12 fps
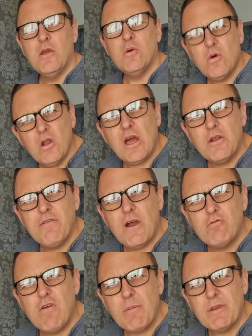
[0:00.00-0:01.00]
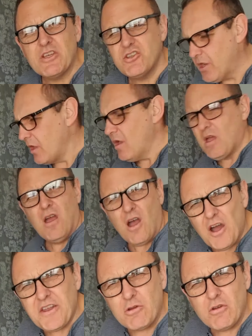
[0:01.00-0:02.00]
What load of old rubbish.
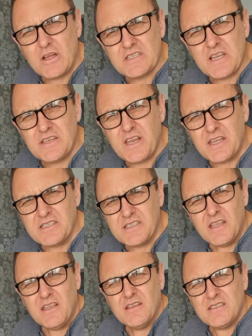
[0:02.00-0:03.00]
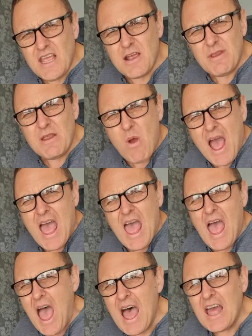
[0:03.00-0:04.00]
I don't like Sundays. Tell me why
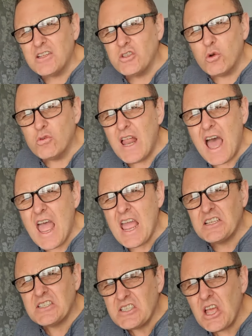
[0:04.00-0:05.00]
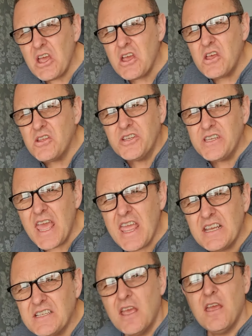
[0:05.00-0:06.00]
I don't like
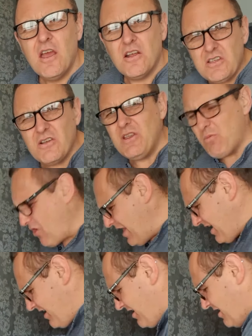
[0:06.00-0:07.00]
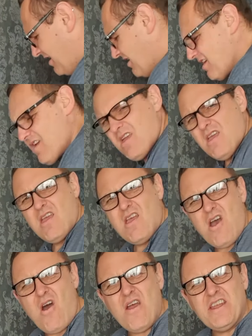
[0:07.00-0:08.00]
Sundays. I'll tell you why.
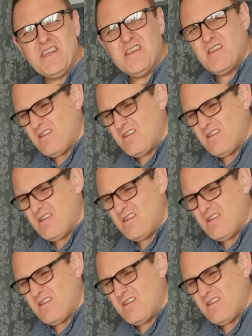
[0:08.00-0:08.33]
Ironing.